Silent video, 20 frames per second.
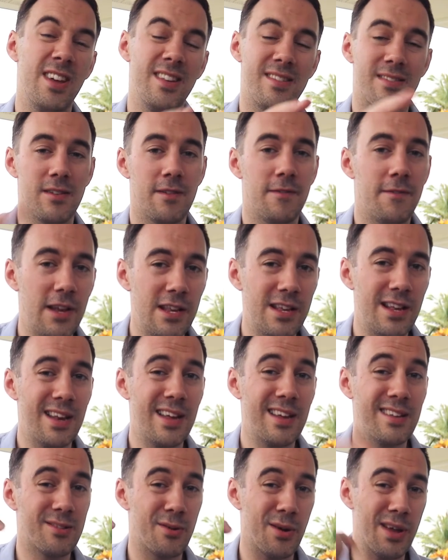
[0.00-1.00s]
It's an affiliate
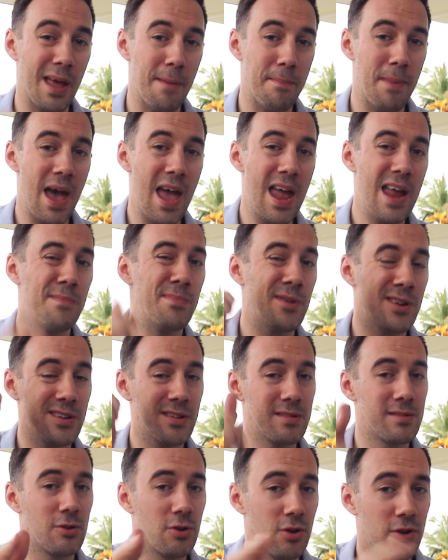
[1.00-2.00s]
link, so I get paid, but it
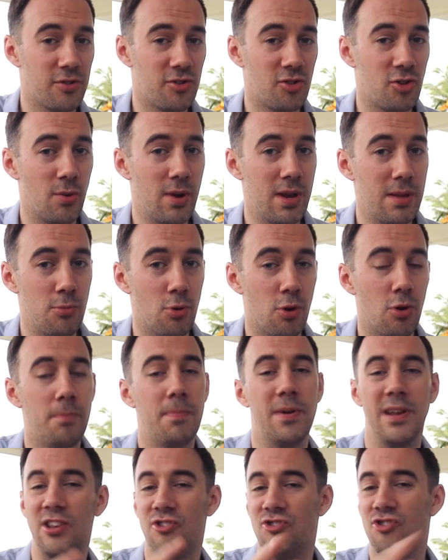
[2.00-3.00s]
doesn't cost you any more,
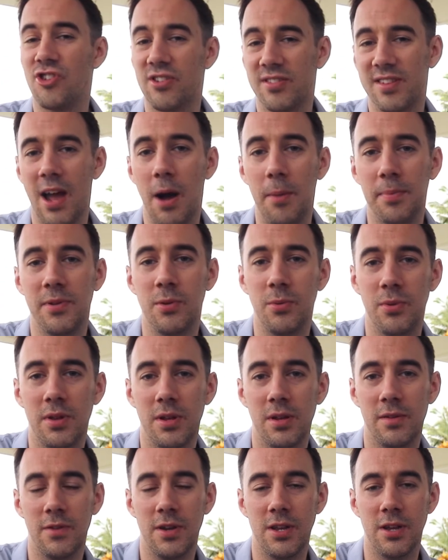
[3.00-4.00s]
but it just helps me with
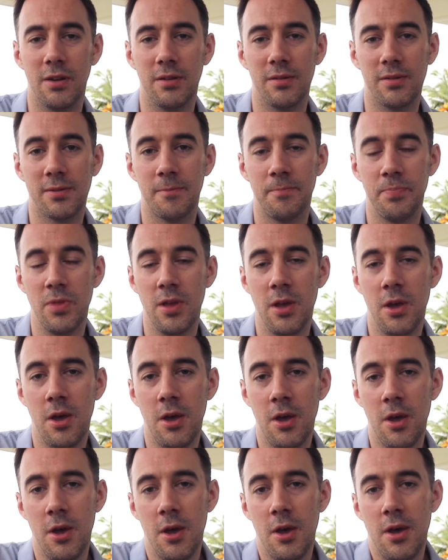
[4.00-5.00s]
these
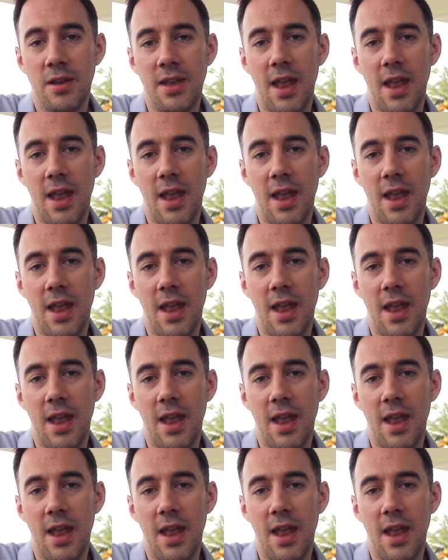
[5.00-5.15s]
videos.